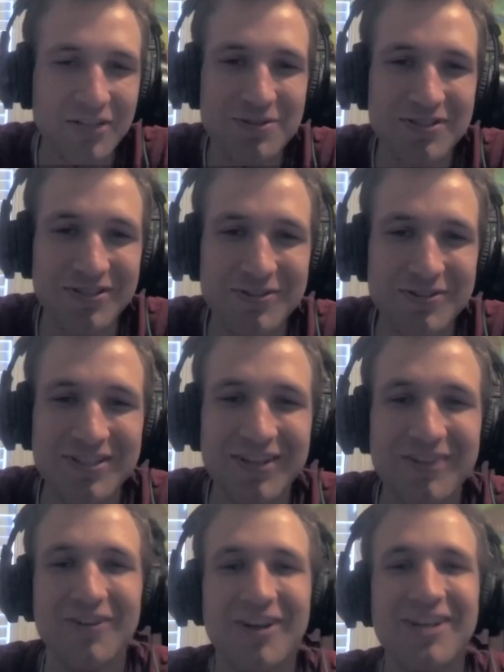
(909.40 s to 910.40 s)
said
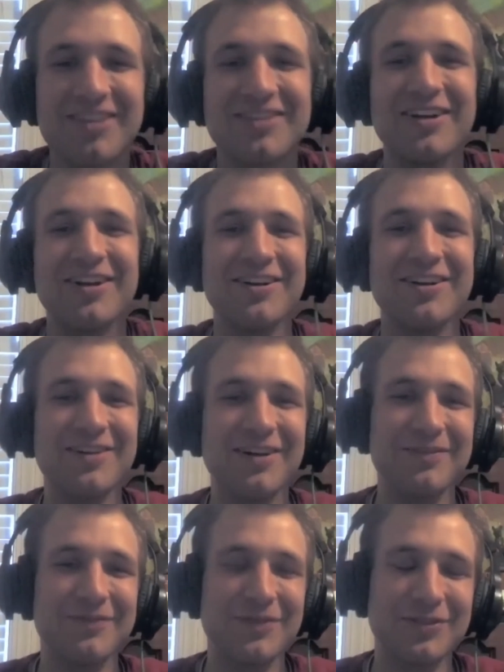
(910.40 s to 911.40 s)
a lot there,
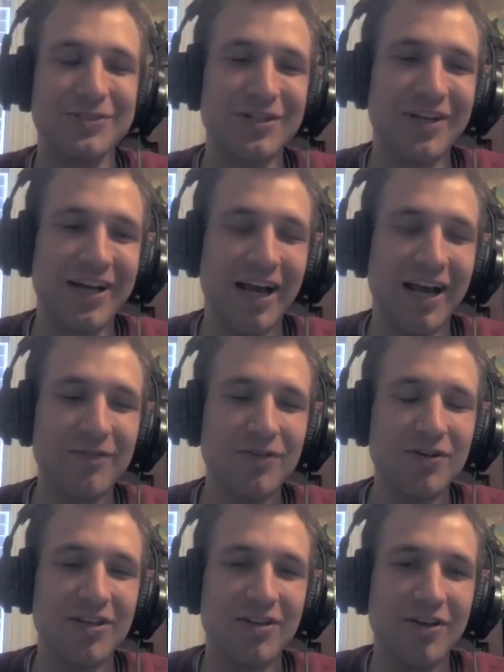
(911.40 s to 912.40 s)
for sure. I
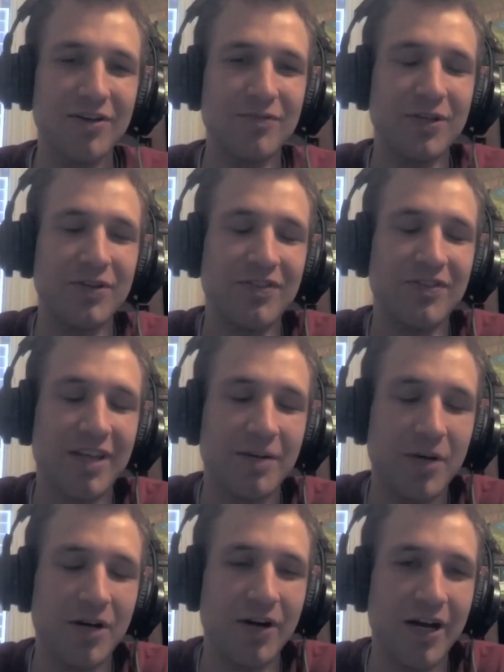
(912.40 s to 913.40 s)
really love what you said
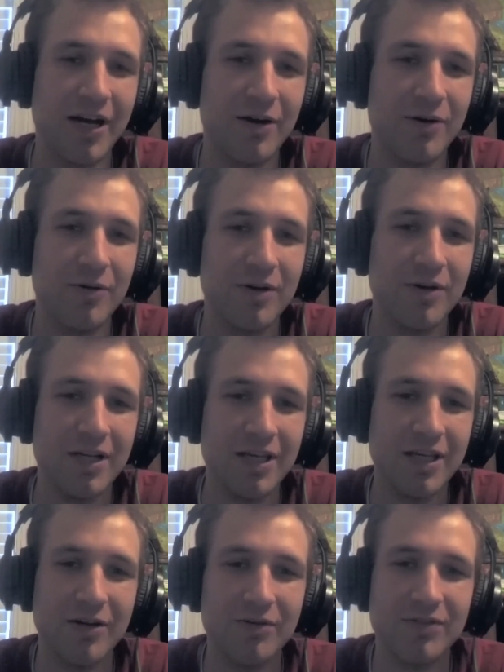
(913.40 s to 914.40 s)
about how,
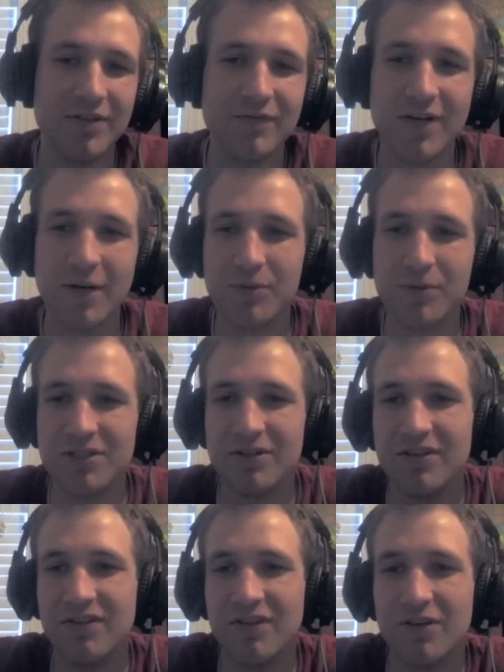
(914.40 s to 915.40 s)
different
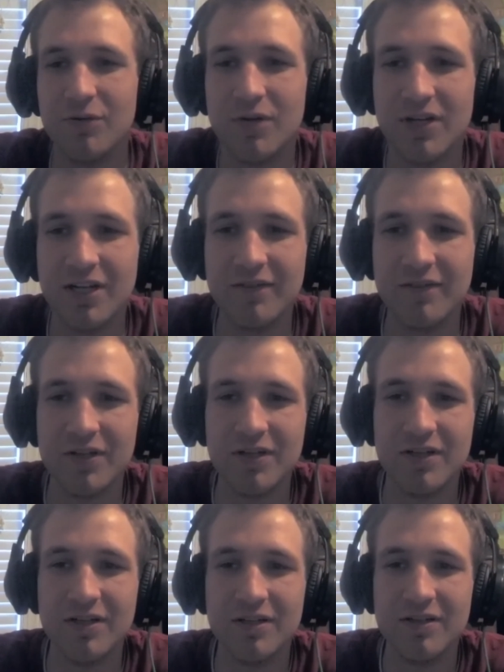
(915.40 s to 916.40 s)
opportunities that you wouldn't
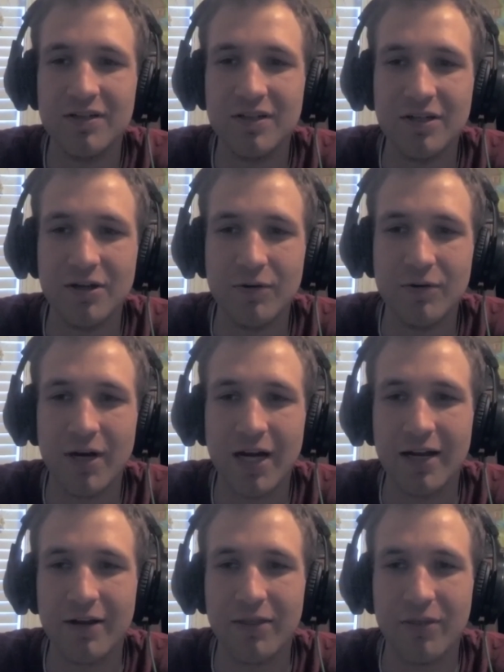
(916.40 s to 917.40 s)
even,
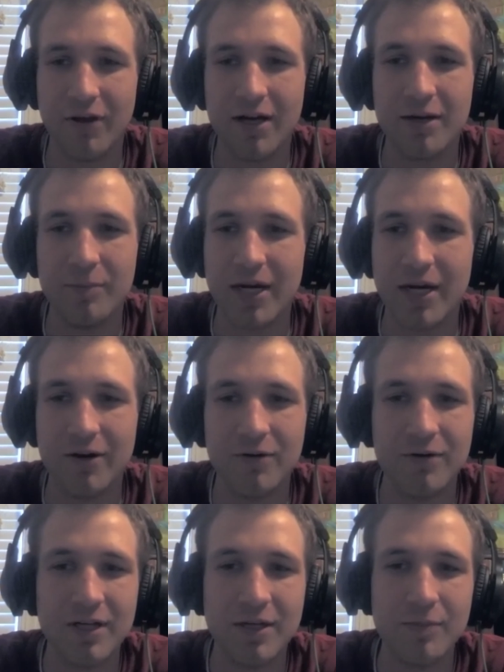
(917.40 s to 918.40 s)
had thought about,
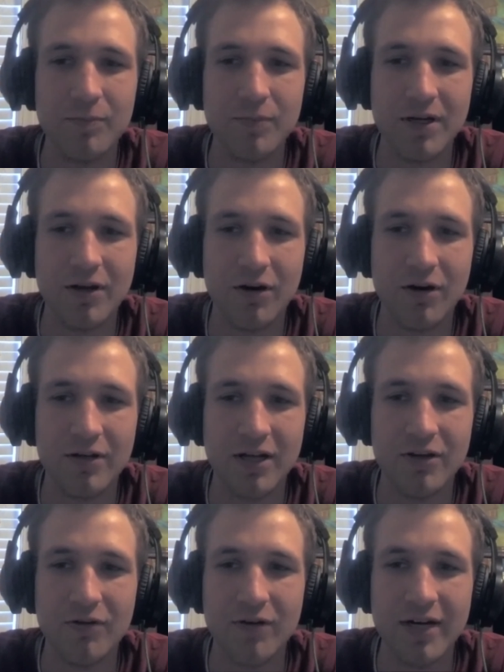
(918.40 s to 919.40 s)
but
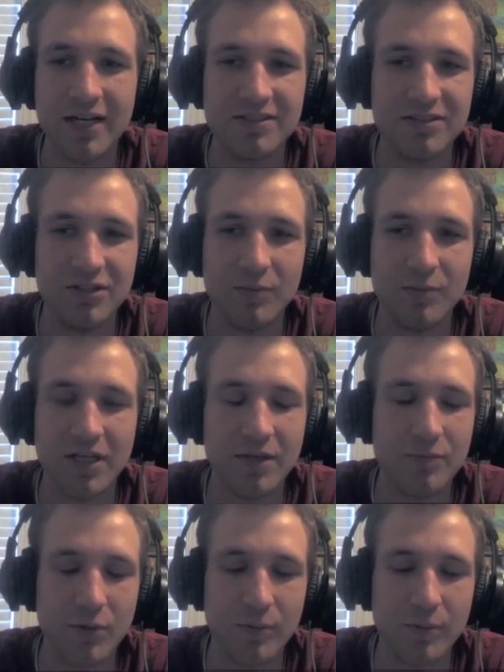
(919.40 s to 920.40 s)
nonetheless, you're being
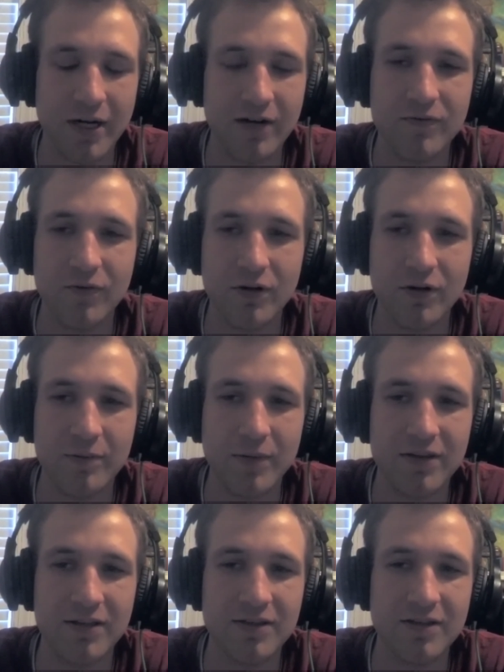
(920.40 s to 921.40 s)
prepared for them.
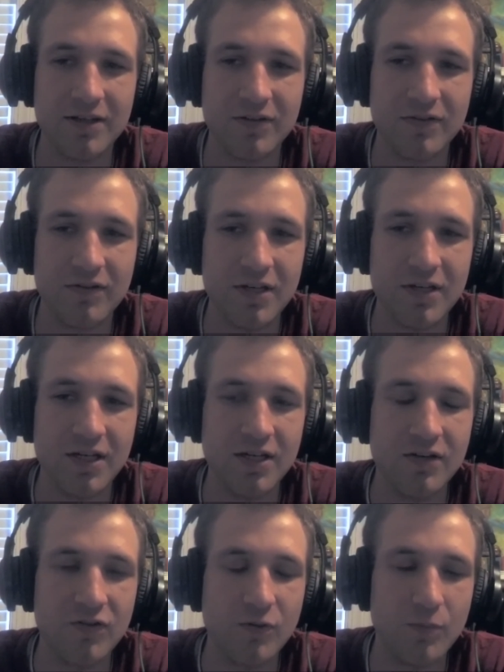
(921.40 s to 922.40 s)
I think that's
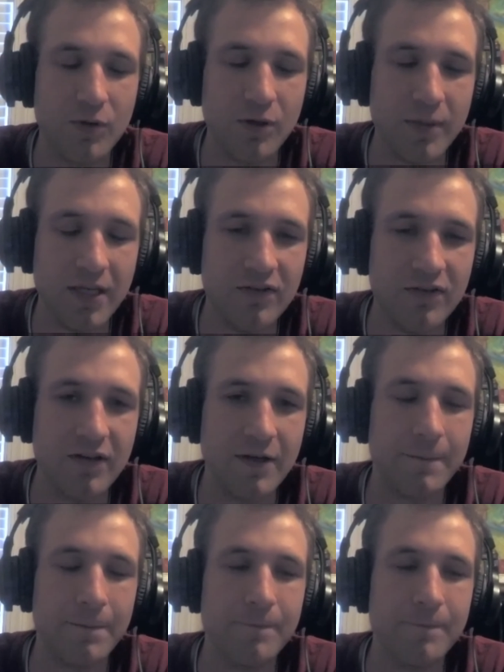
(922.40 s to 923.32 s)
super amazing.